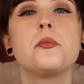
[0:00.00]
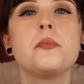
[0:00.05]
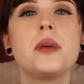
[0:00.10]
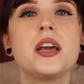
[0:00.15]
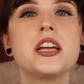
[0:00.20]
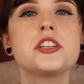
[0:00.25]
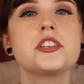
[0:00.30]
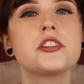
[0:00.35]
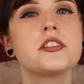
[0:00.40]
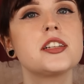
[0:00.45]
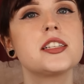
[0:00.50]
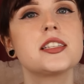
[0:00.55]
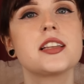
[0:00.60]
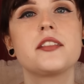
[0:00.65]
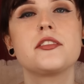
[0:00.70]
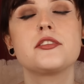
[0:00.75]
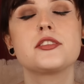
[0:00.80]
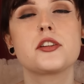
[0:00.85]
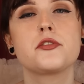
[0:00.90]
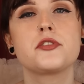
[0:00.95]
make sure to
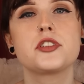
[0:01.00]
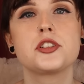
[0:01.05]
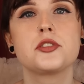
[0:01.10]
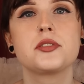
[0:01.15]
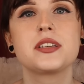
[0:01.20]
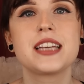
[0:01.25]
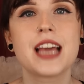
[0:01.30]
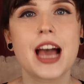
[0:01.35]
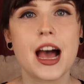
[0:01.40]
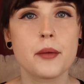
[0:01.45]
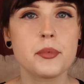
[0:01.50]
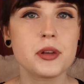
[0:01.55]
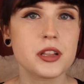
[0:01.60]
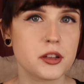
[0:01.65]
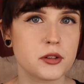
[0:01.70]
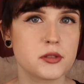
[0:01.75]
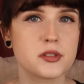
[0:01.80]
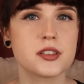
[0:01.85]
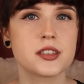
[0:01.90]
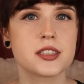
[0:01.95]
send those over to
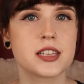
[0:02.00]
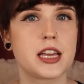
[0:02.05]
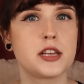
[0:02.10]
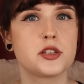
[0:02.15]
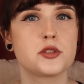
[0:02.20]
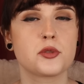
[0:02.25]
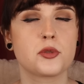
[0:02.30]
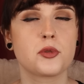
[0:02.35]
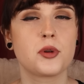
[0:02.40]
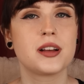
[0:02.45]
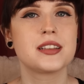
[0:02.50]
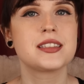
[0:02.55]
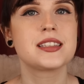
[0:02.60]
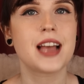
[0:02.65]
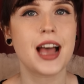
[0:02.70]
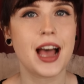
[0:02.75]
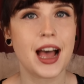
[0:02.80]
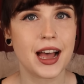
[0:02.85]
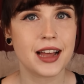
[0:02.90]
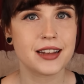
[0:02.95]
gabulosiscaserequests
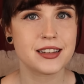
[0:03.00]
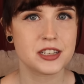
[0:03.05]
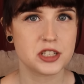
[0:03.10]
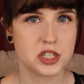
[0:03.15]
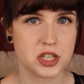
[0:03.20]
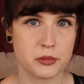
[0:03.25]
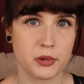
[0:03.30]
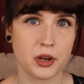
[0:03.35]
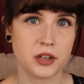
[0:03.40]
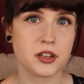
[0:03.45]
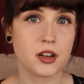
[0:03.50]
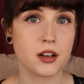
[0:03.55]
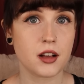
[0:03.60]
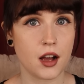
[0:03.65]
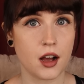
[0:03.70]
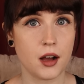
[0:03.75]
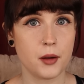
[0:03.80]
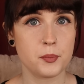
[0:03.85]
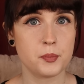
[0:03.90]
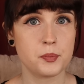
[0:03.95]
at
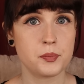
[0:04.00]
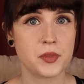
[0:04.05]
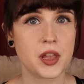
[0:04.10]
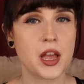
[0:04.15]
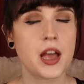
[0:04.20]
gmail.com.